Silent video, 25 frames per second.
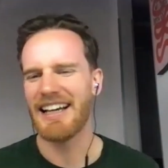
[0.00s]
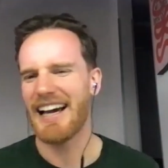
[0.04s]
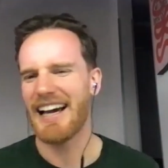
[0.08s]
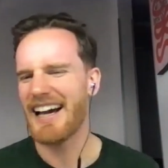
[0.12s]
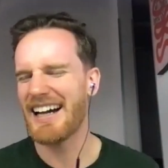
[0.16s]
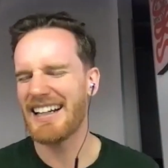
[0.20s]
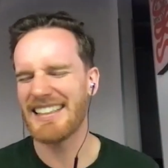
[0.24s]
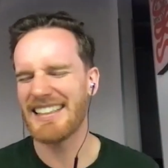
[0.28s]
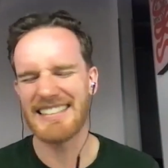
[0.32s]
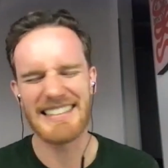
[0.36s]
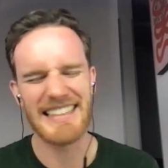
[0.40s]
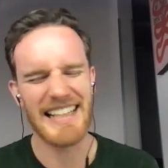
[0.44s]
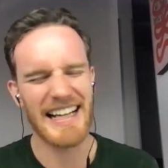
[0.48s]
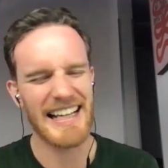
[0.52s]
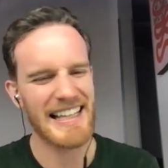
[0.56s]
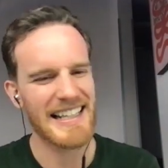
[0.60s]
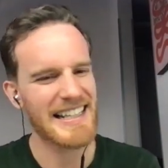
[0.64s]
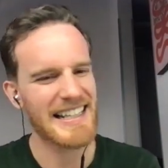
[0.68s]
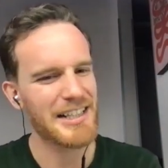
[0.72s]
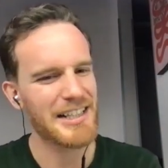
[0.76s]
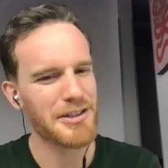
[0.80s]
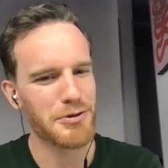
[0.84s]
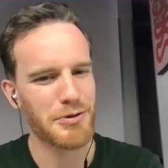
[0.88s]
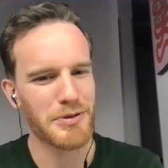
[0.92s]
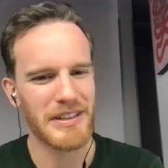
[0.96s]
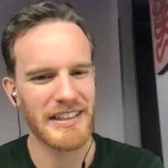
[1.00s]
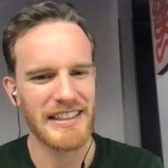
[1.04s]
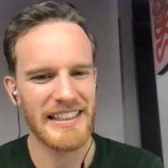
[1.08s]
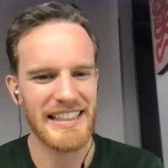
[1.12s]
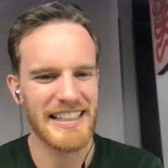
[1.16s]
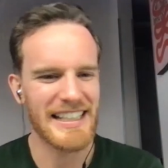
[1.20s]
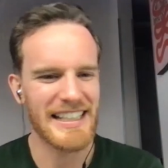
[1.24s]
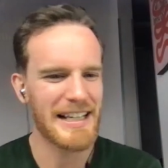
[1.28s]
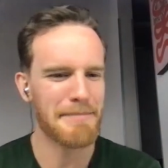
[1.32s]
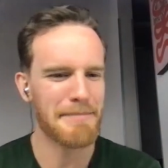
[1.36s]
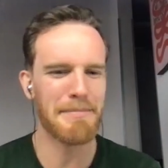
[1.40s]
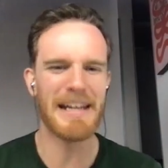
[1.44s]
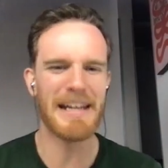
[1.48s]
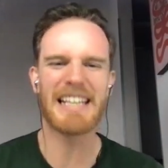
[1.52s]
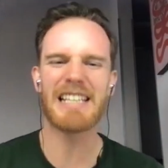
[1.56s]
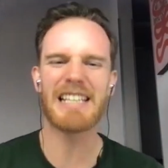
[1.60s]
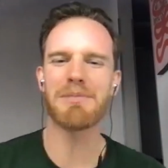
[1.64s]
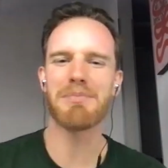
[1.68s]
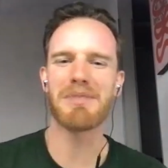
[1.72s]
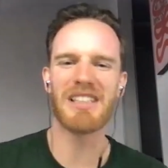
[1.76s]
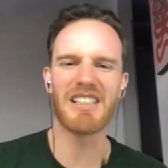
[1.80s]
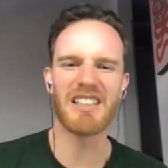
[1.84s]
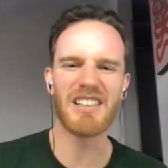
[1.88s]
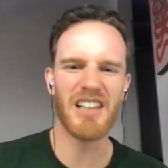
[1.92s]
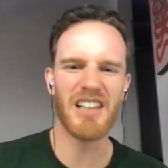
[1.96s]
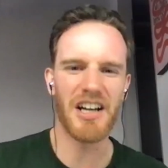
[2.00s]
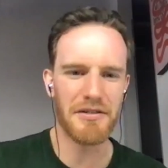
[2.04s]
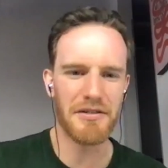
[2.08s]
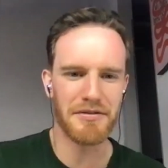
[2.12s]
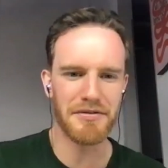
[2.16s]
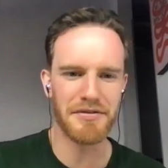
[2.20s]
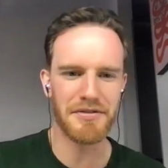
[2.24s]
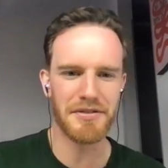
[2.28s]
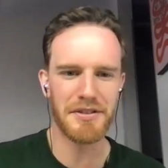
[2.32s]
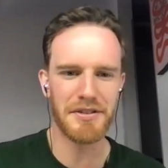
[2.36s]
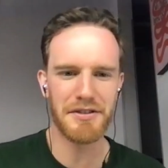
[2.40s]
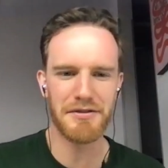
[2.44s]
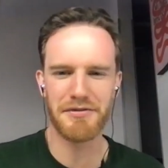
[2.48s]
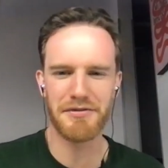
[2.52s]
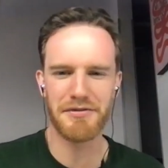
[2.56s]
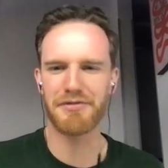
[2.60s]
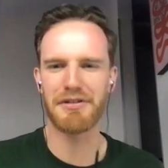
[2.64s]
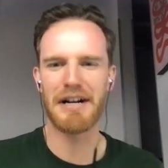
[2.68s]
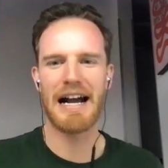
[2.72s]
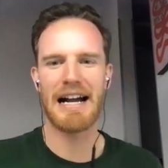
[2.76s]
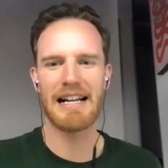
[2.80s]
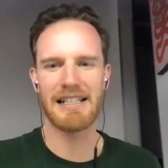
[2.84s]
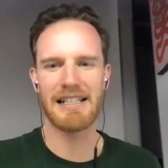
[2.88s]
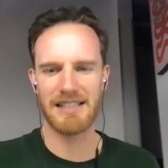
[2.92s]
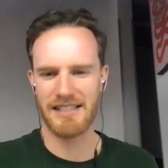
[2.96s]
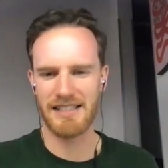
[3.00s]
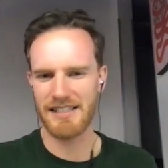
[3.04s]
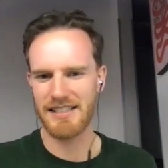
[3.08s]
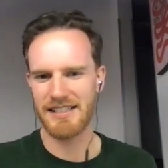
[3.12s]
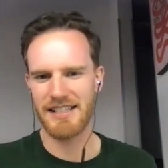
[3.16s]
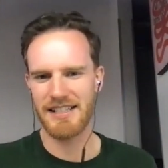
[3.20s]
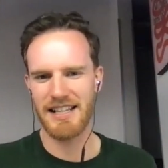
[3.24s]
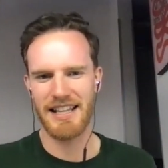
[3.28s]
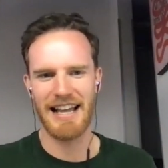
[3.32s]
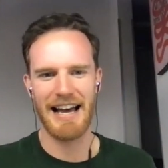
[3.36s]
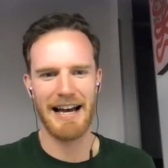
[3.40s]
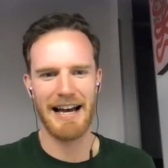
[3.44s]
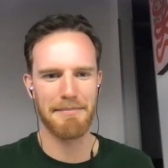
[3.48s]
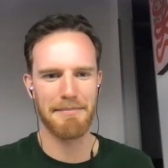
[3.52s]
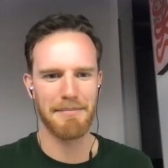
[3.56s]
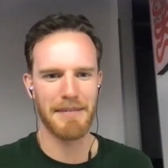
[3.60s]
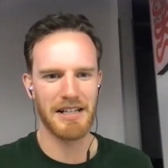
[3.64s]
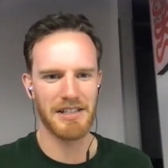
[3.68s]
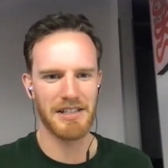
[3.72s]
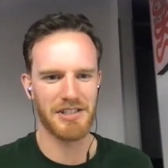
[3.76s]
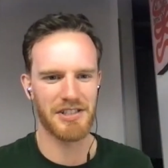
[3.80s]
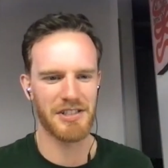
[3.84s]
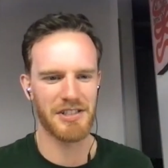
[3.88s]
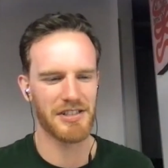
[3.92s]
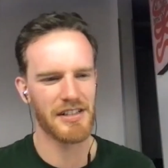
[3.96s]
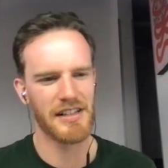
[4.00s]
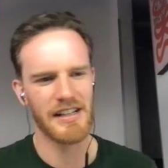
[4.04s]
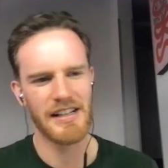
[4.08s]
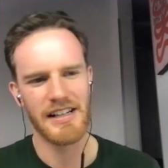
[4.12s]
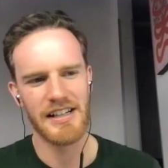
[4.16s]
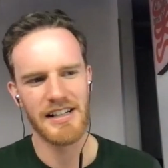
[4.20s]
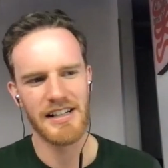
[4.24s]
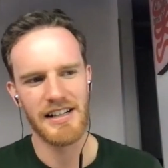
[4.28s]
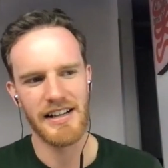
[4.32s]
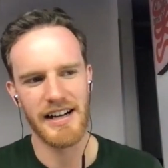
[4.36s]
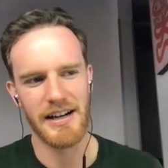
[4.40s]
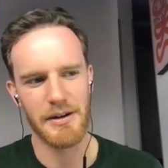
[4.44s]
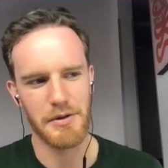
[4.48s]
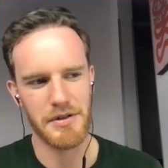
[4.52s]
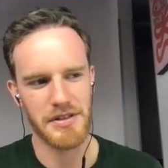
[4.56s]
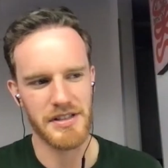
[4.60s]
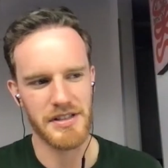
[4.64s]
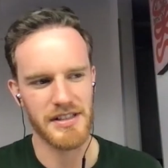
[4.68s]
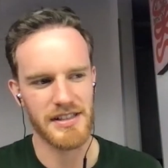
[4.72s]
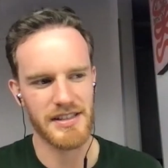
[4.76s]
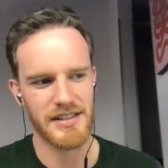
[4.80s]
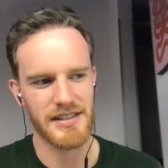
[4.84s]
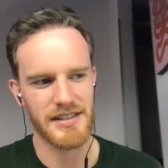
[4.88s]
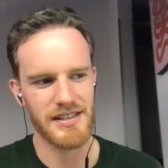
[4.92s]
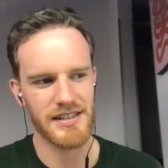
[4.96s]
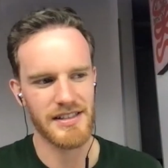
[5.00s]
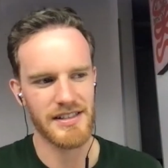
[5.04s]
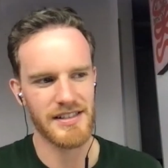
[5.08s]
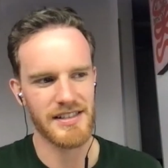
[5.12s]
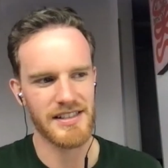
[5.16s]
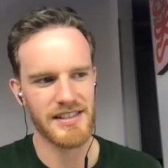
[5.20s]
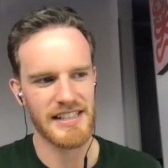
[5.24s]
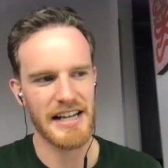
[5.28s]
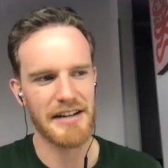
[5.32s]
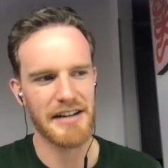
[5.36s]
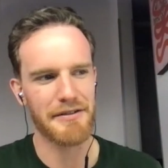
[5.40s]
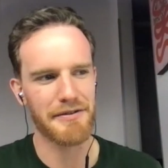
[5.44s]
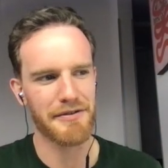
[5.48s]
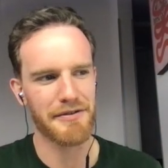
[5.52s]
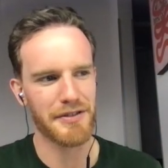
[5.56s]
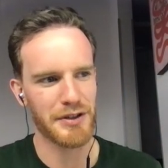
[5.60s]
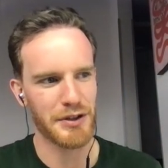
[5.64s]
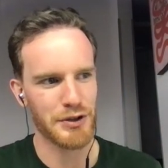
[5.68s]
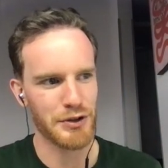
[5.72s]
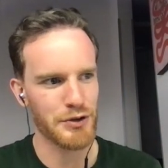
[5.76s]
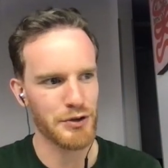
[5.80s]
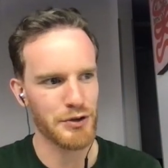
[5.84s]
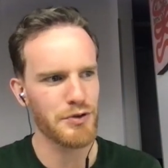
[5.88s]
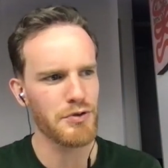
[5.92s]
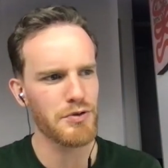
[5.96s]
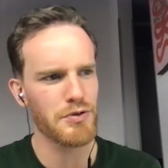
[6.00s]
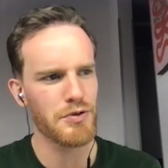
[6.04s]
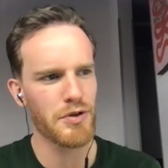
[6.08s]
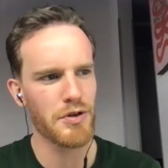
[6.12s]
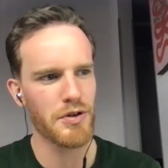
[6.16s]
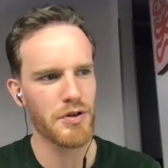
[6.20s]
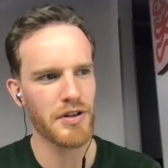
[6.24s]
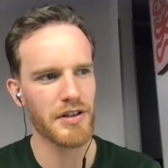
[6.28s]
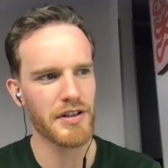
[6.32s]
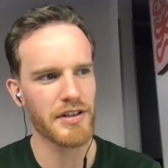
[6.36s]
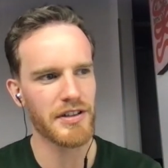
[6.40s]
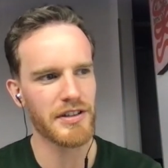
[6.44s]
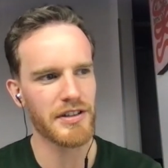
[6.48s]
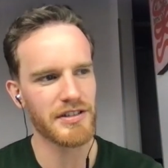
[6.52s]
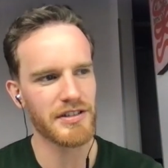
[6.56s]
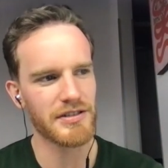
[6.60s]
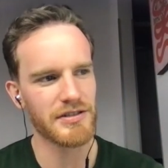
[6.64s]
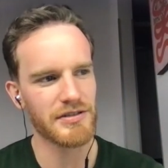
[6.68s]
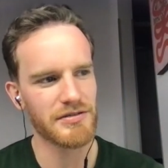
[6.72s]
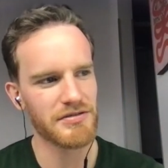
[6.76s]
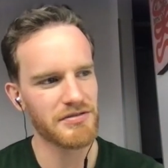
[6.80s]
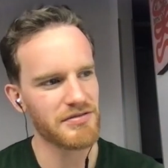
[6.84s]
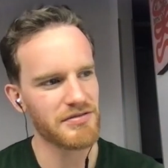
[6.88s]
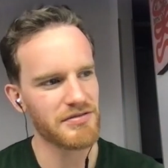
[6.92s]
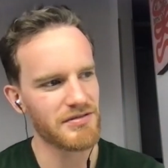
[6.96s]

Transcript: And yeah, they didn't really make me love France that much. Uh, was it the same for you, or